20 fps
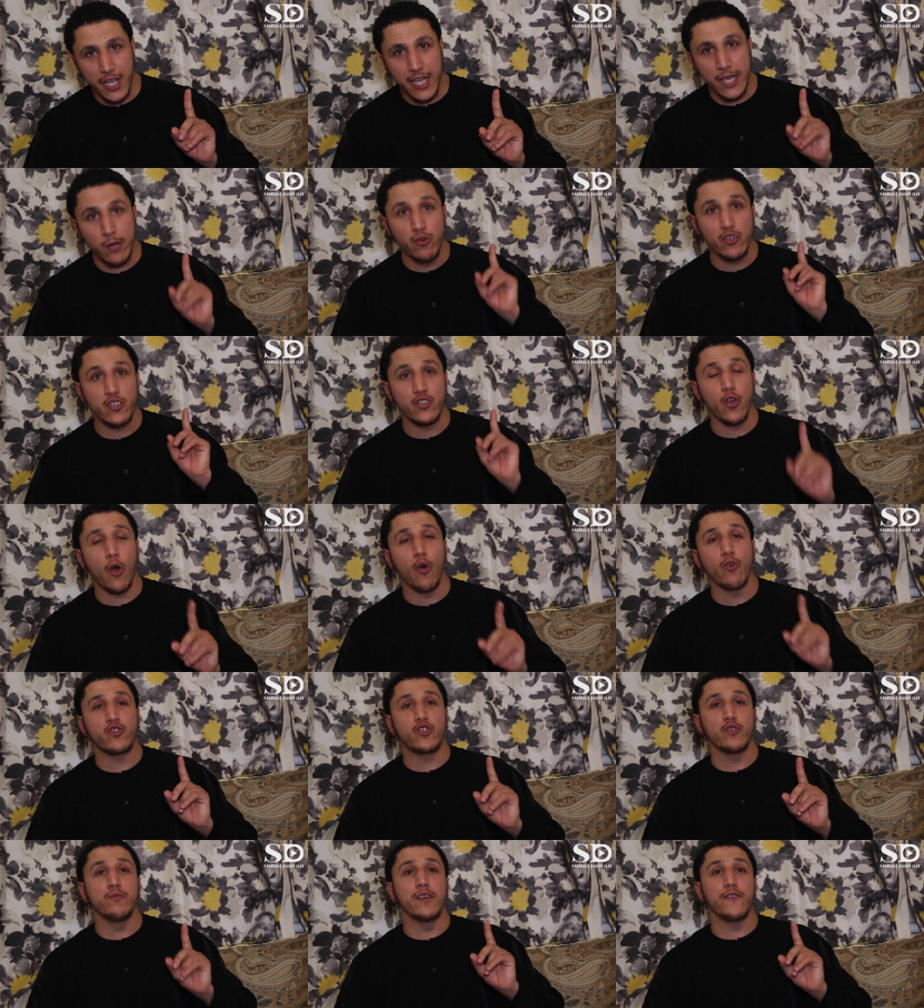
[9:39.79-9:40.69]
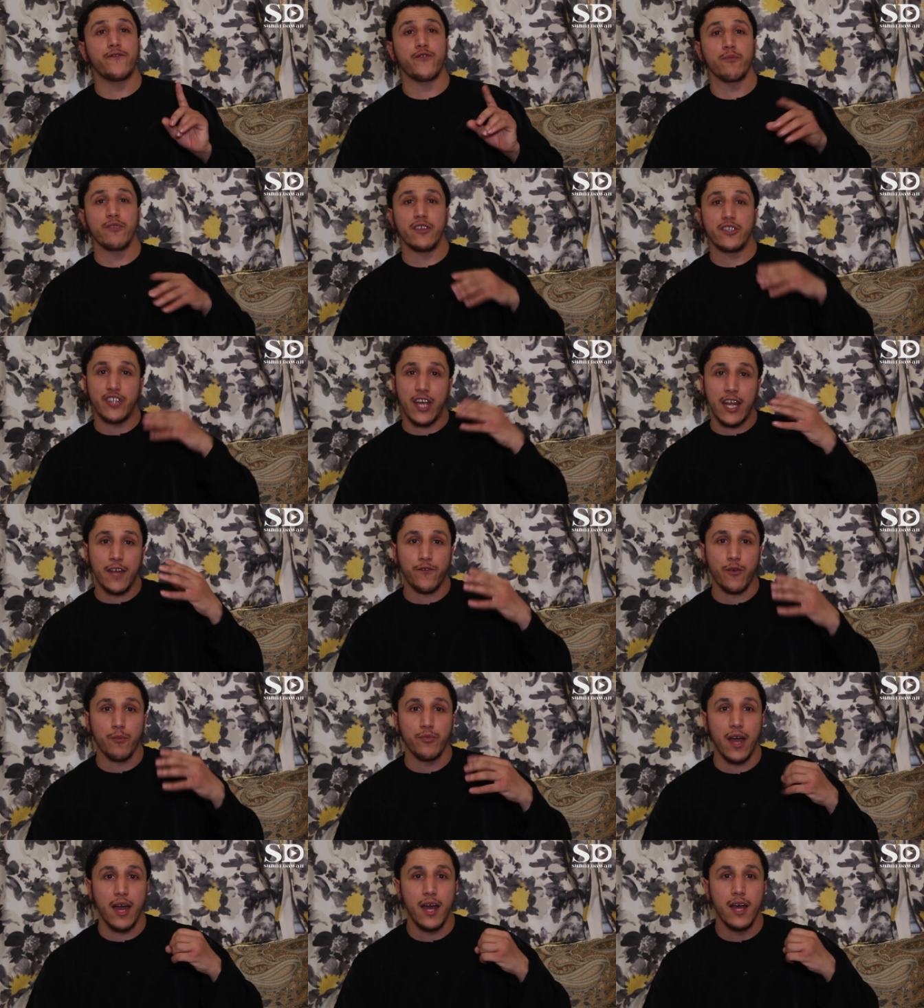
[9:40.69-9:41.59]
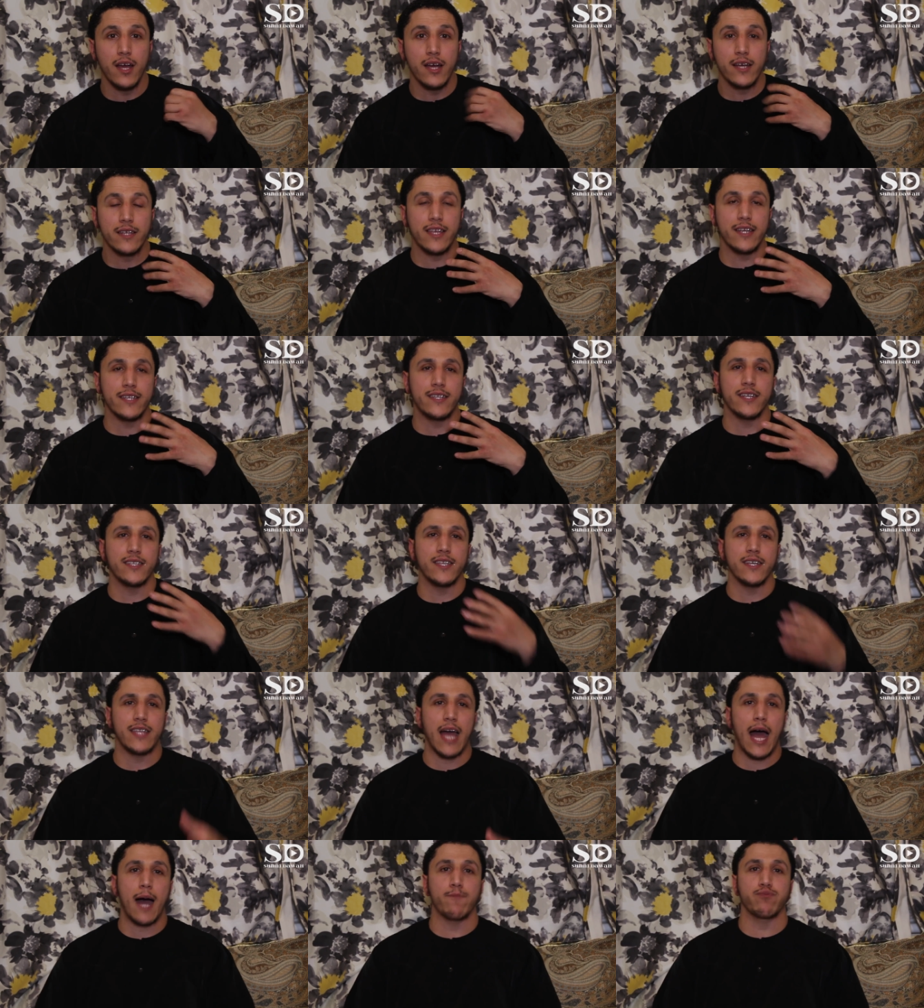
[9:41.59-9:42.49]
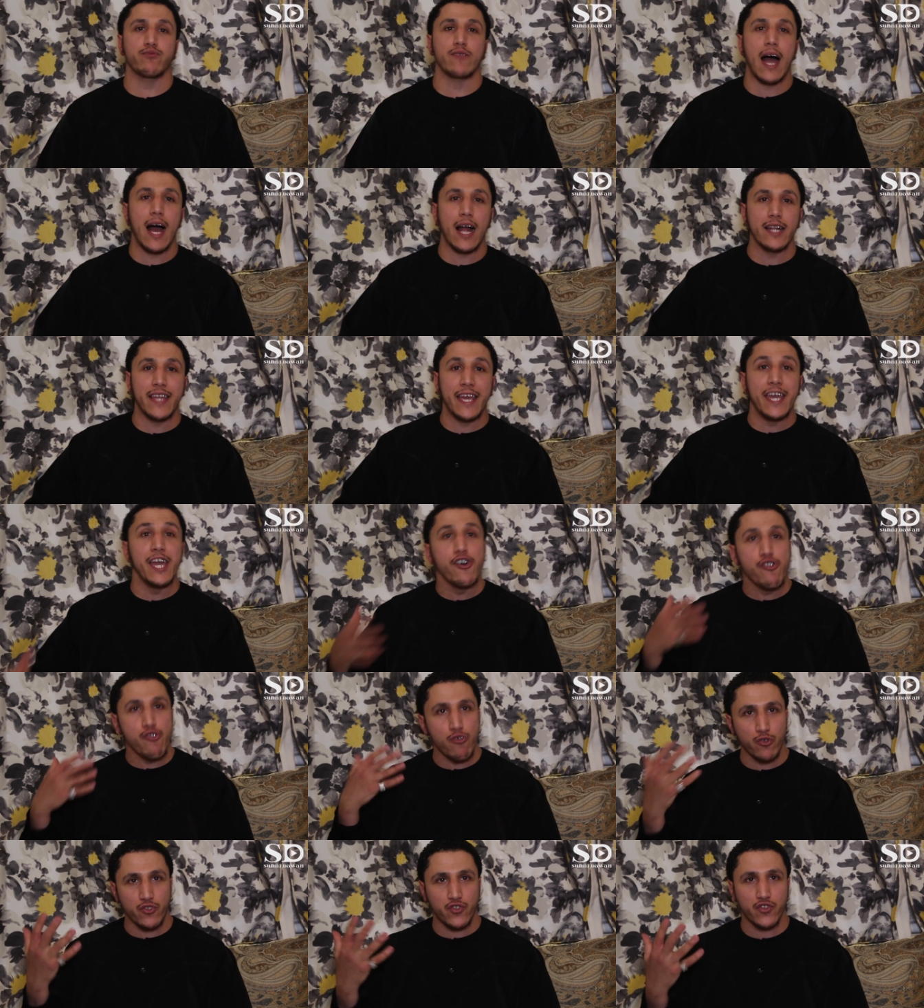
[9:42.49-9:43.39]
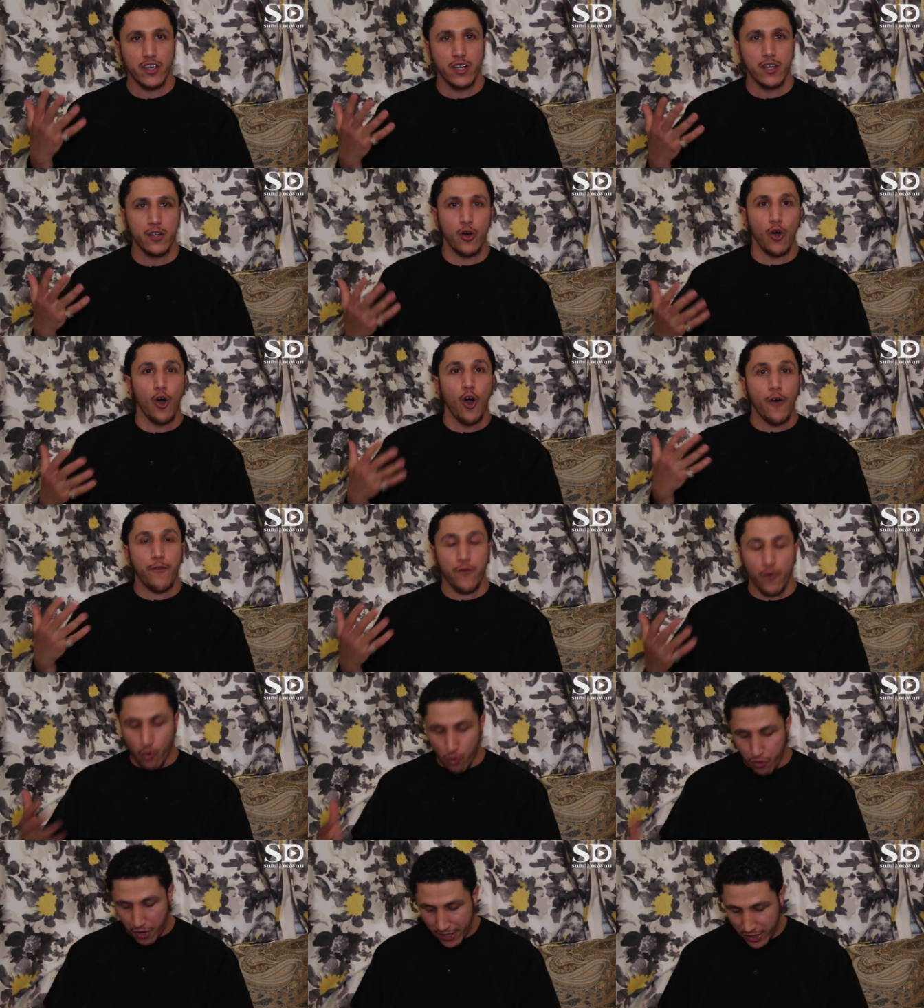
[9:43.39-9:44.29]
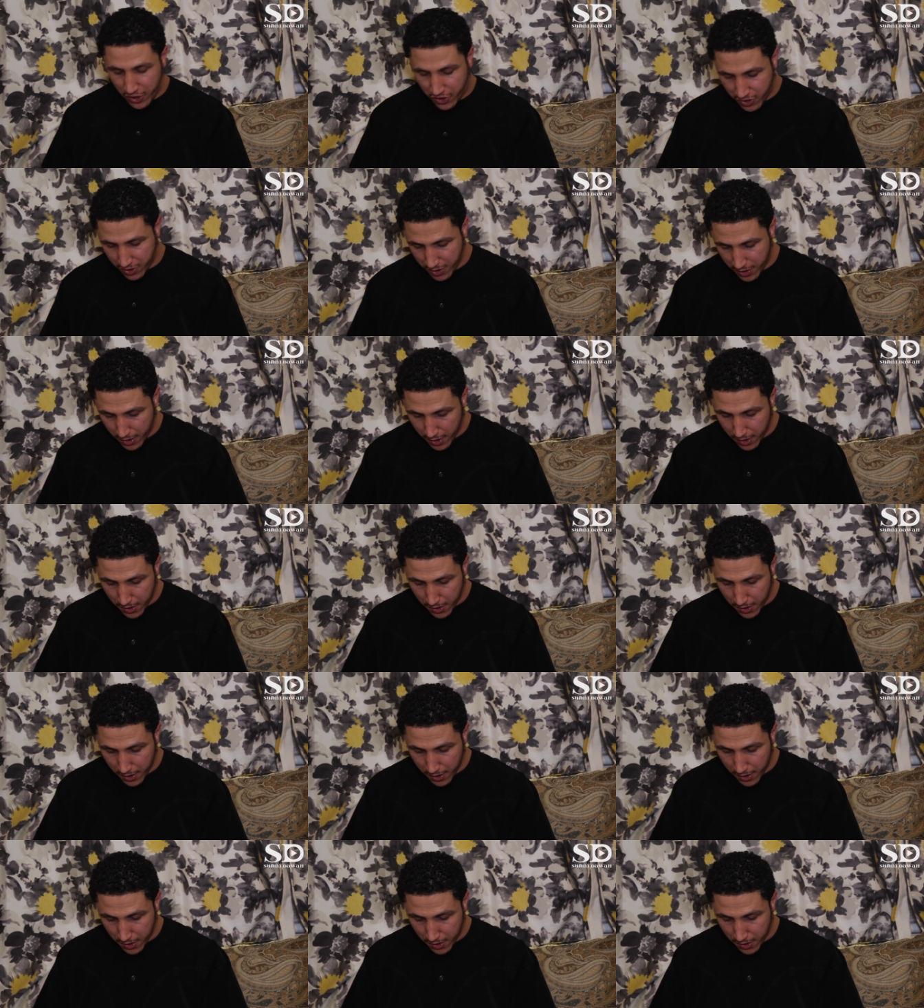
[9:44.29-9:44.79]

He was known to be from the jail, from the the, the, the, the Abtal, the heroes of Quraysh.